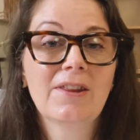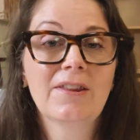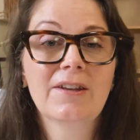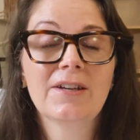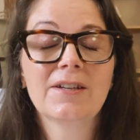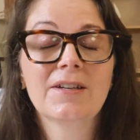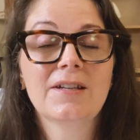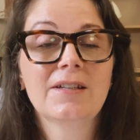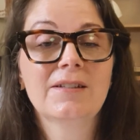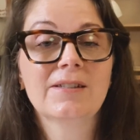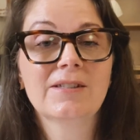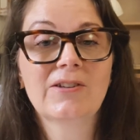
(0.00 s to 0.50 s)

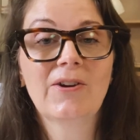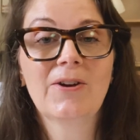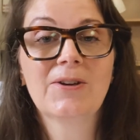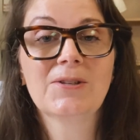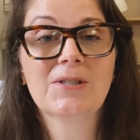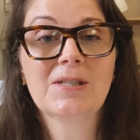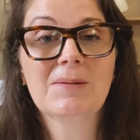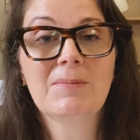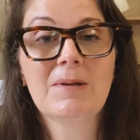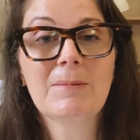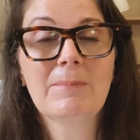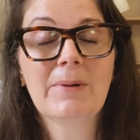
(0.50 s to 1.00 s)
that is going
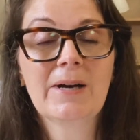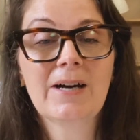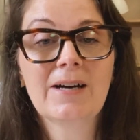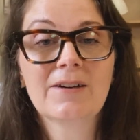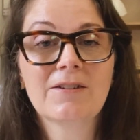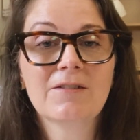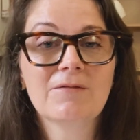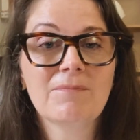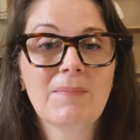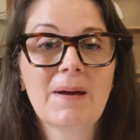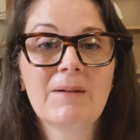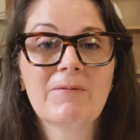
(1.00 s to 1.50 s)
to be part
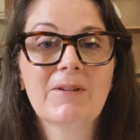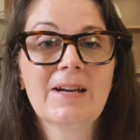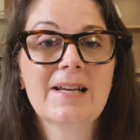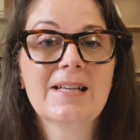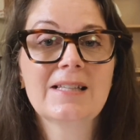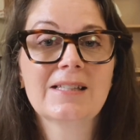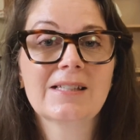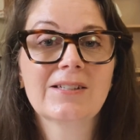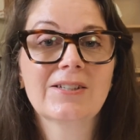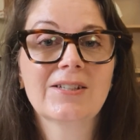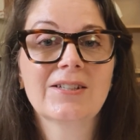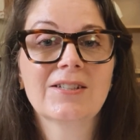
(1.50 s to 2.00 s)
of my
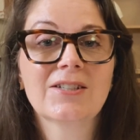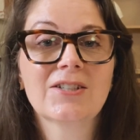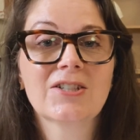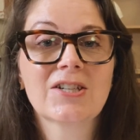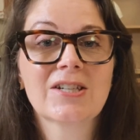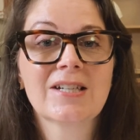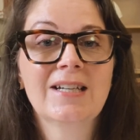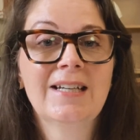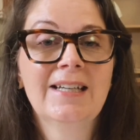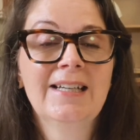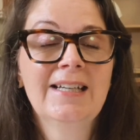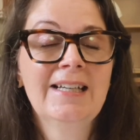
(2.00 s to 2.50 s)

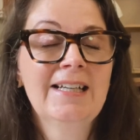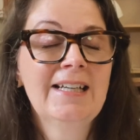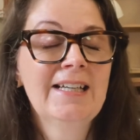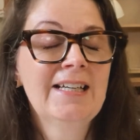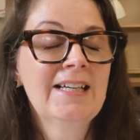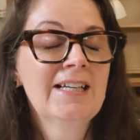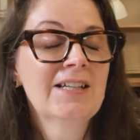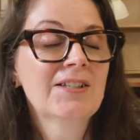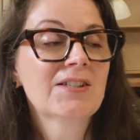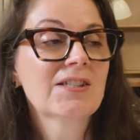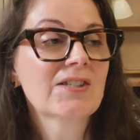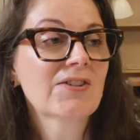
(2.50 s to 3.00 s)
research.
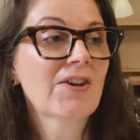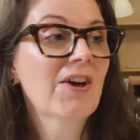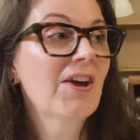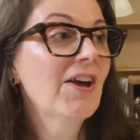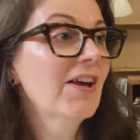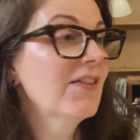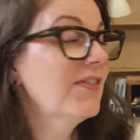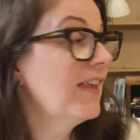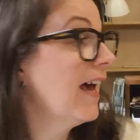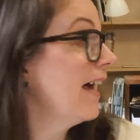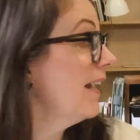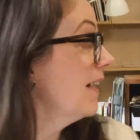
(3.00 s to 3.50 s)

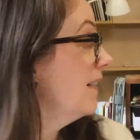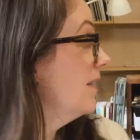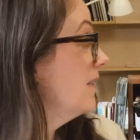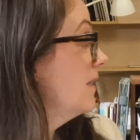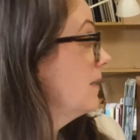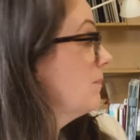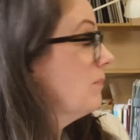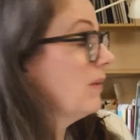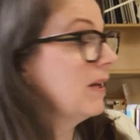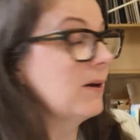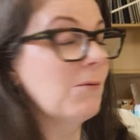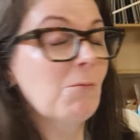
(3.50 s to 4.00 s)
So that has
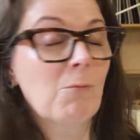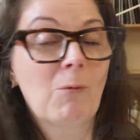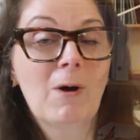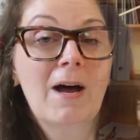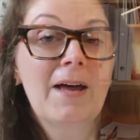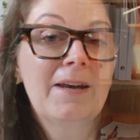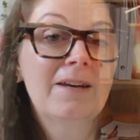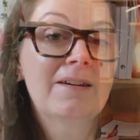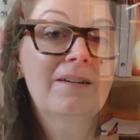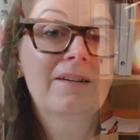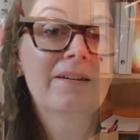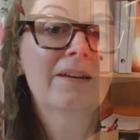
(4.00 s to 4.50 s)
been
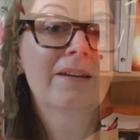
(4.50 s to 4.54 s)
one